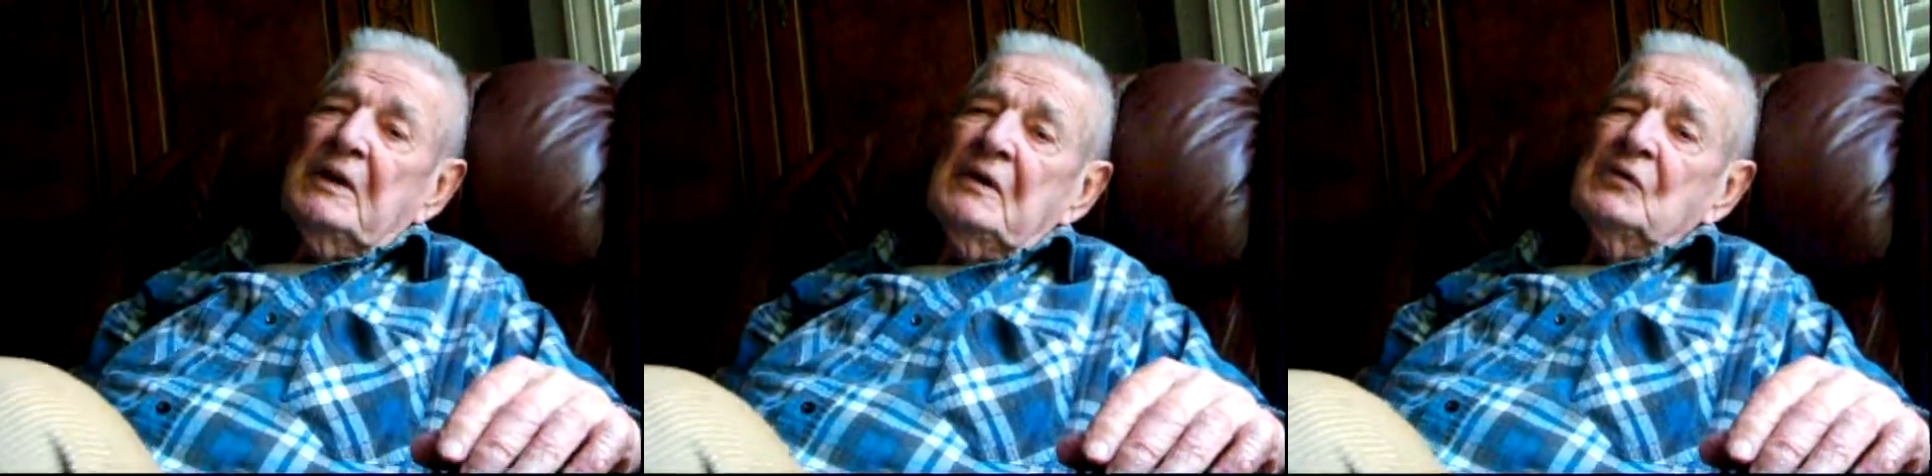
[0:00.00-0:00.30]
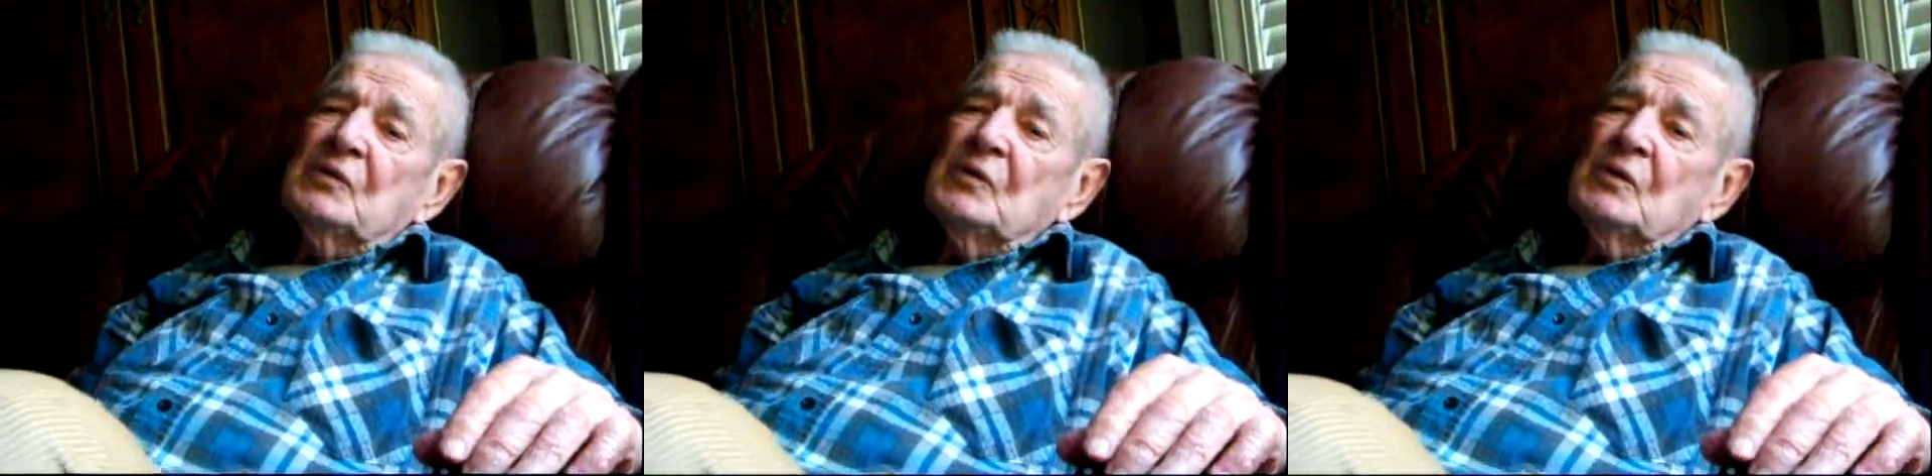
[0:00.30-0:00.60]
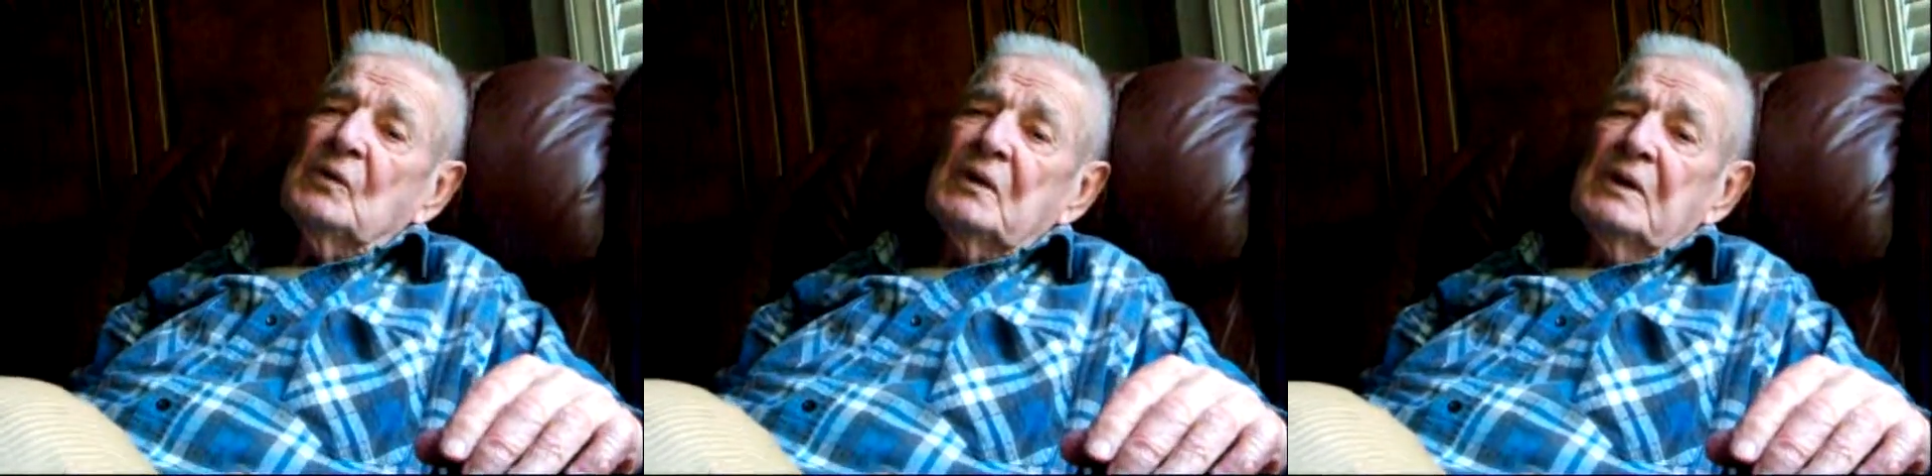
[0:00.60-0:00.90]
And
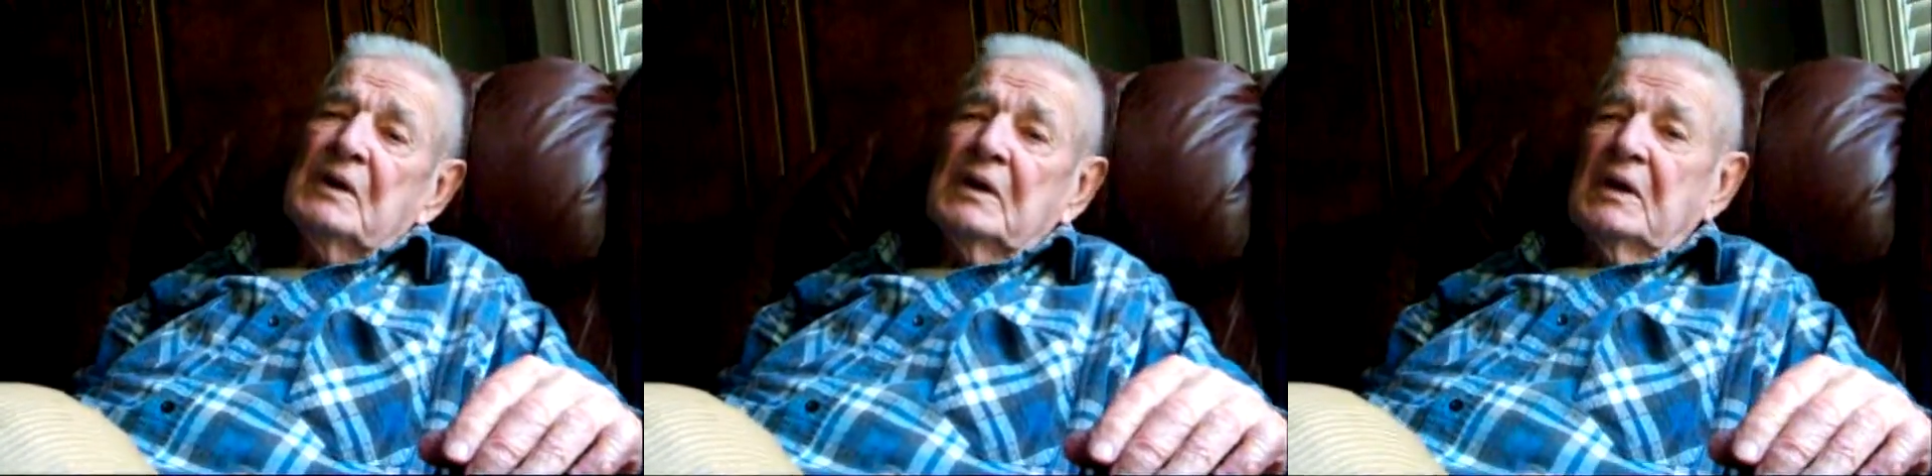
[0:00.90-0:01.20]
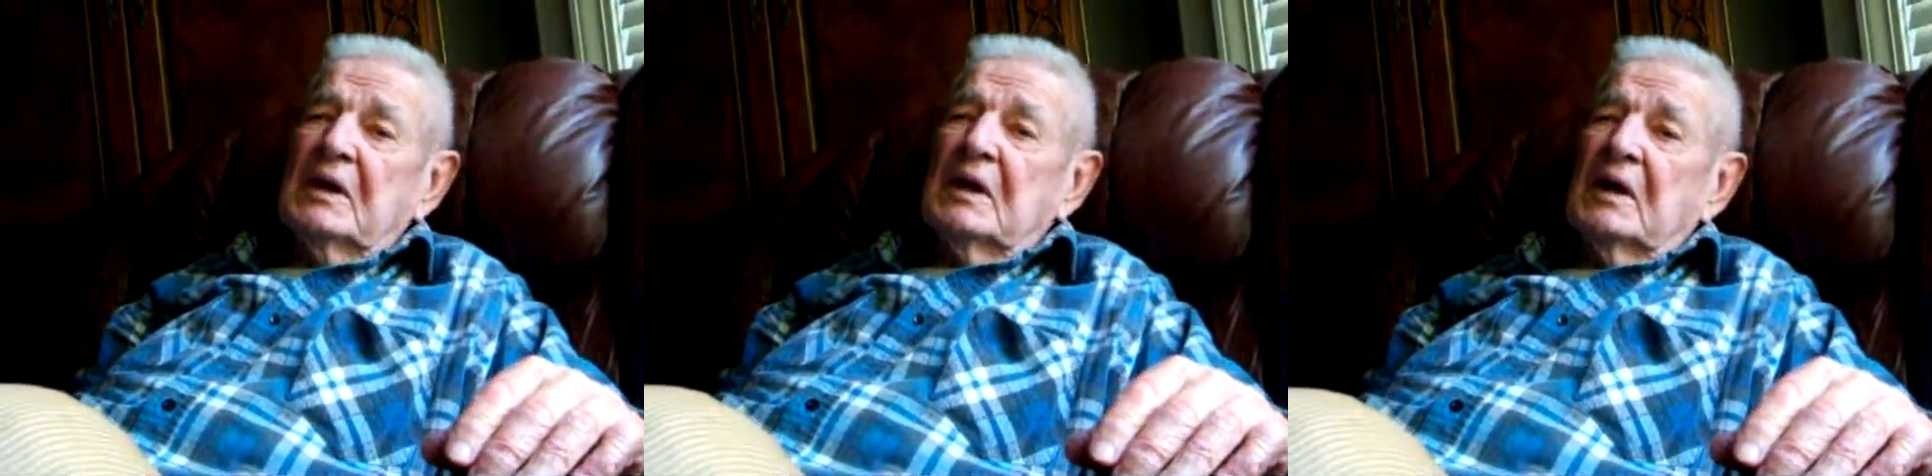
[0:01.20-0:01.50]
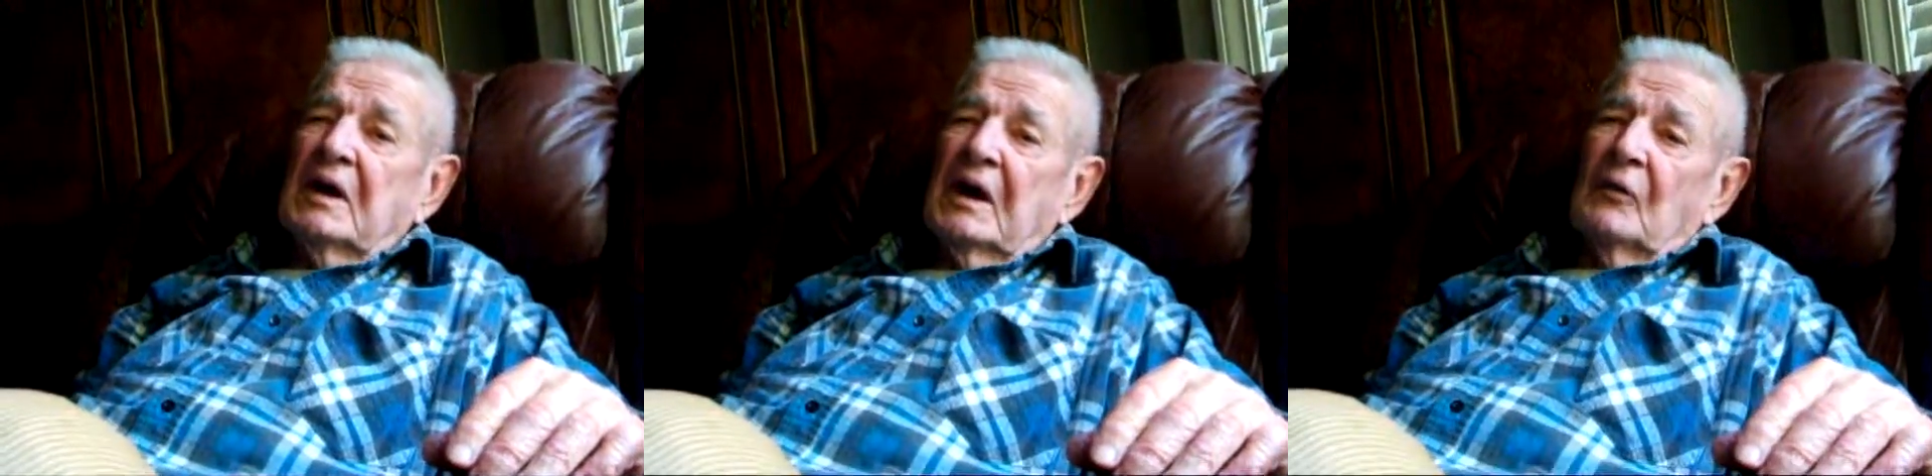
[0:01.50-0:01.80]
so
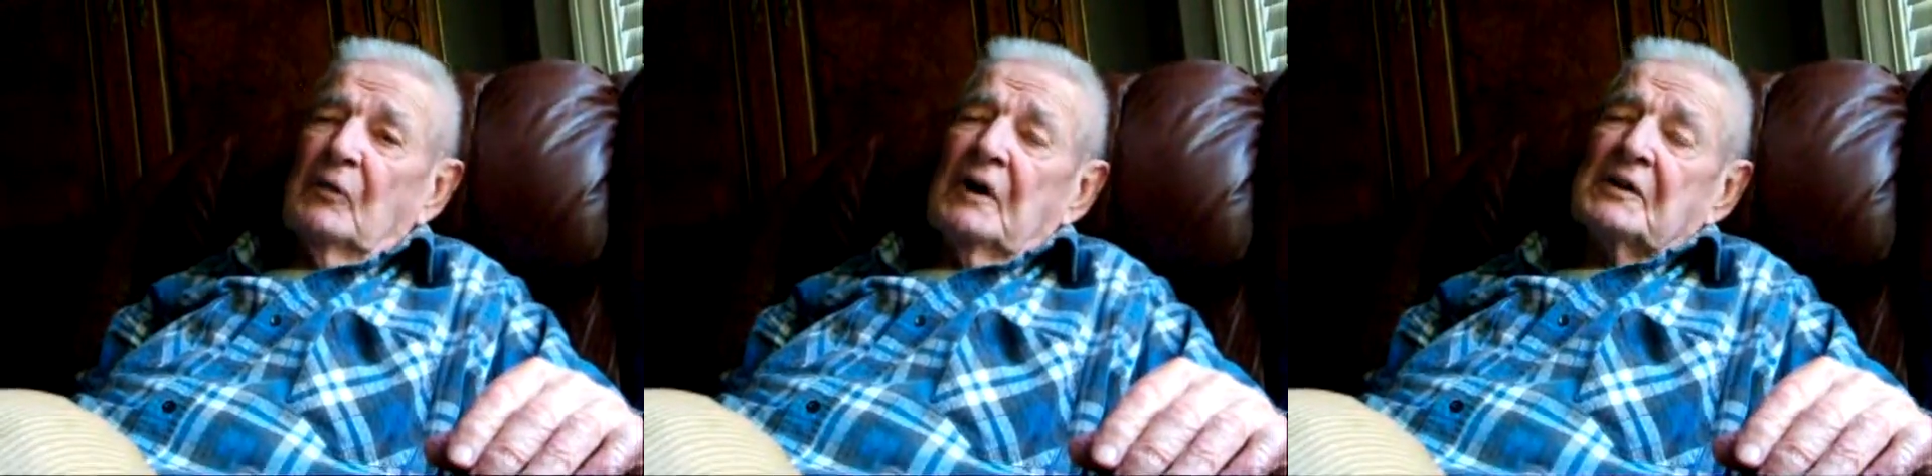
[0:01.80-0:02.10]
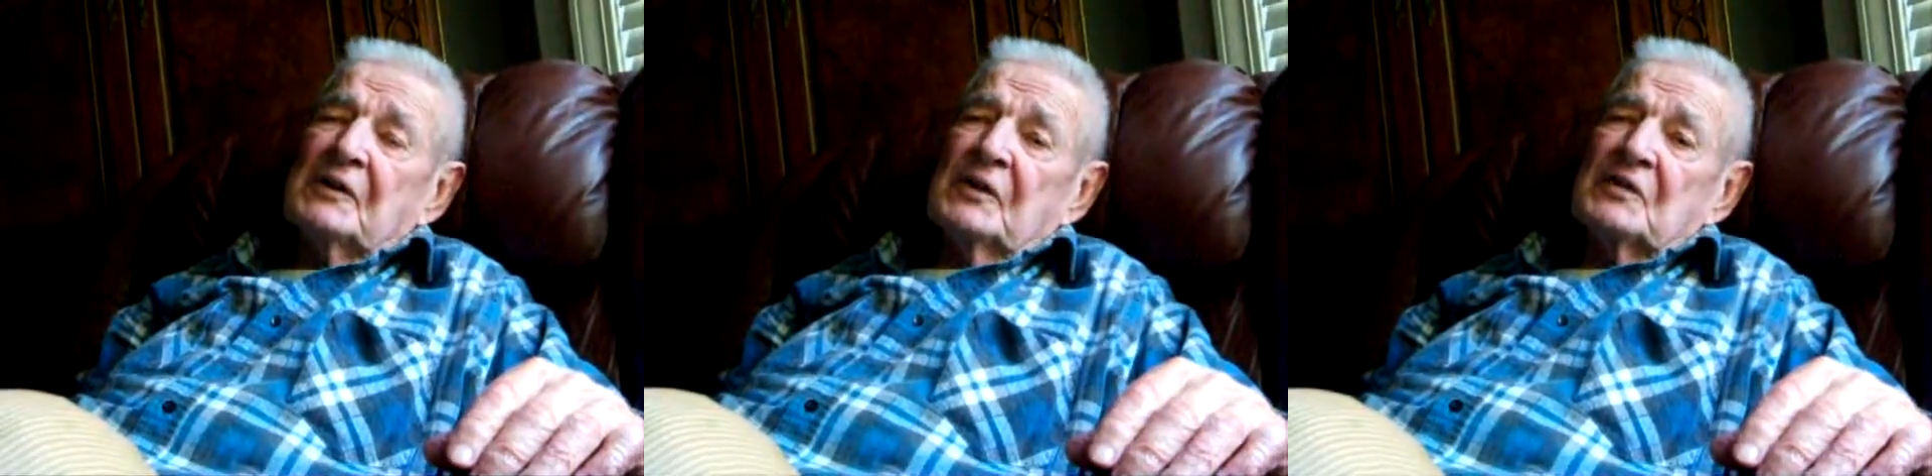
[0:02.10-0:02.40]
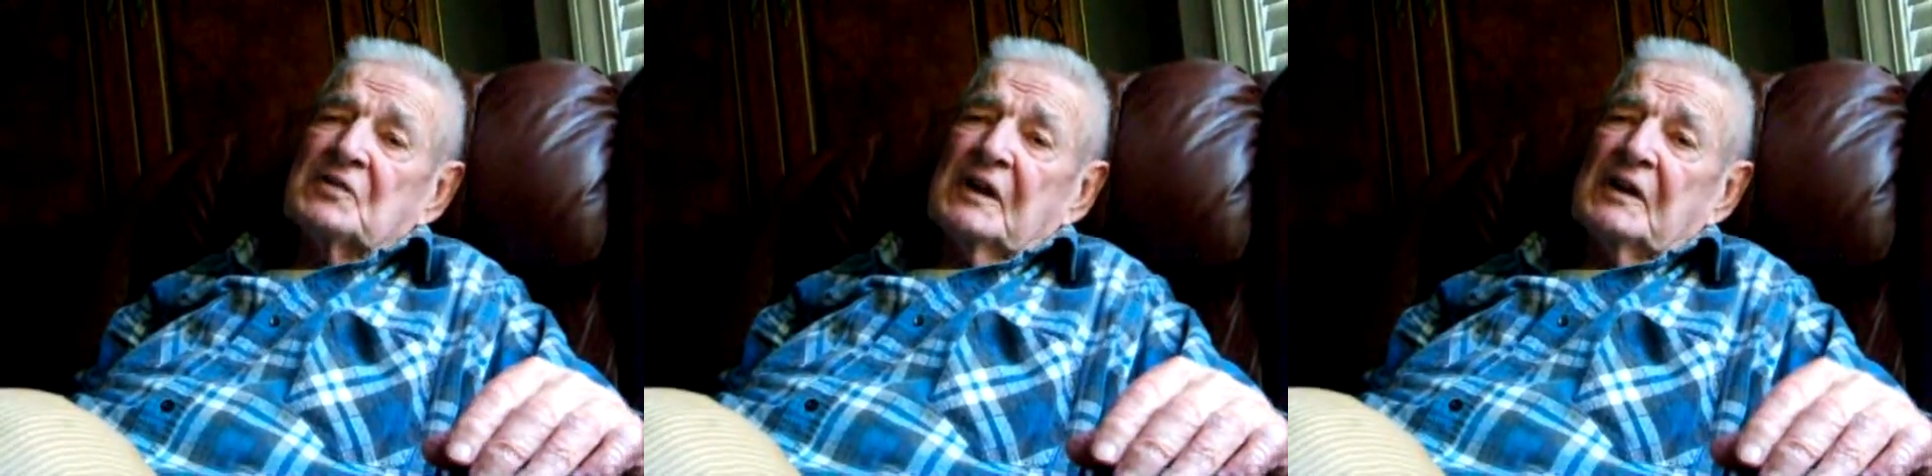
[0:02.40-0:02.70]
I went out to
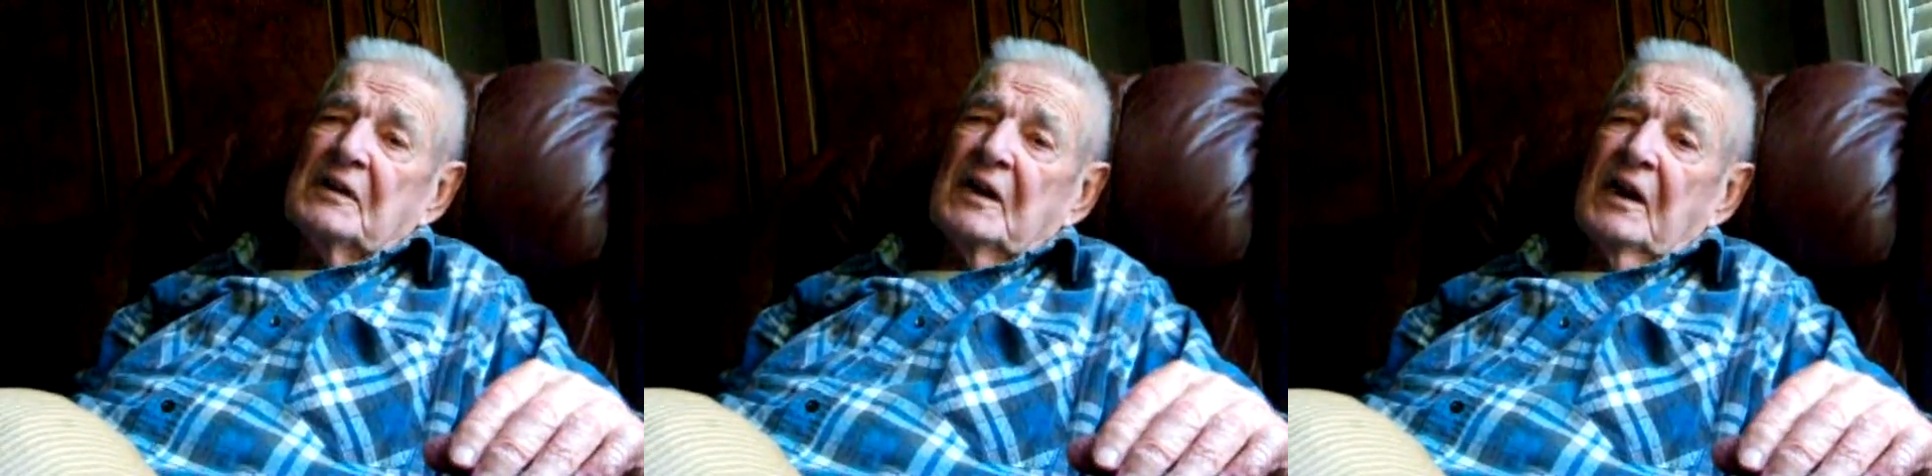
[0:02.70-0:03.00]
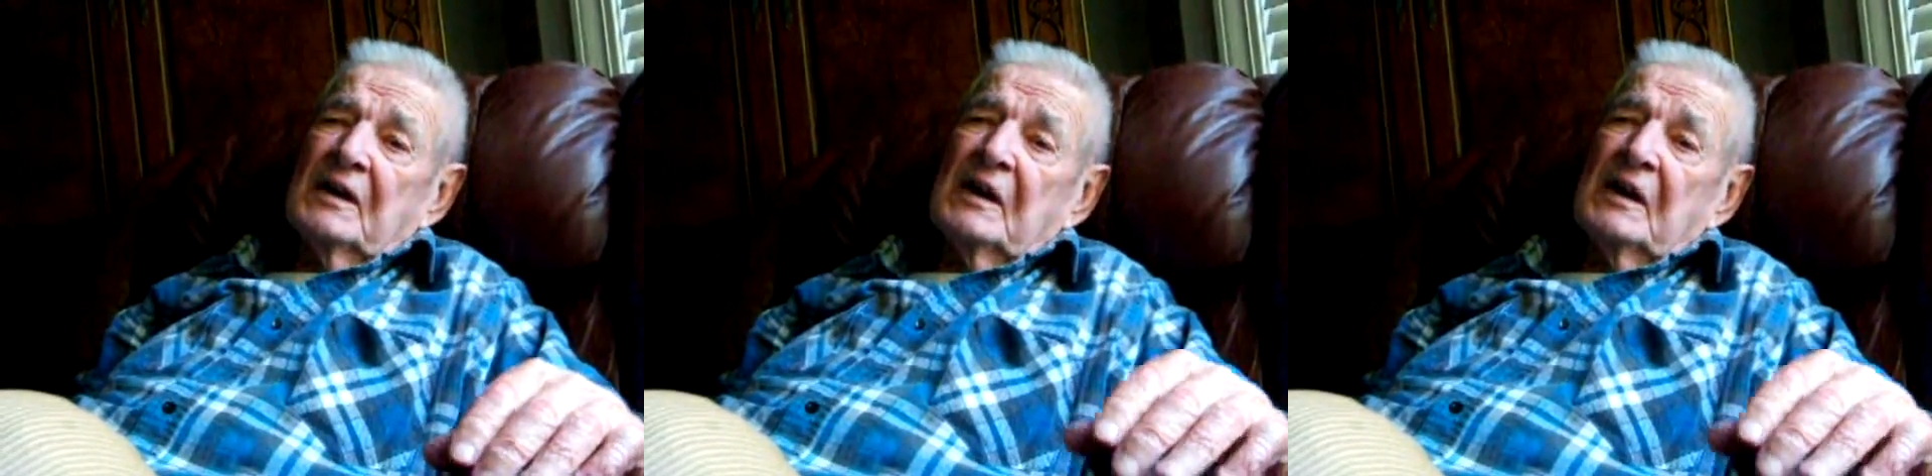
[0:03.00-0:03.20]
the second night.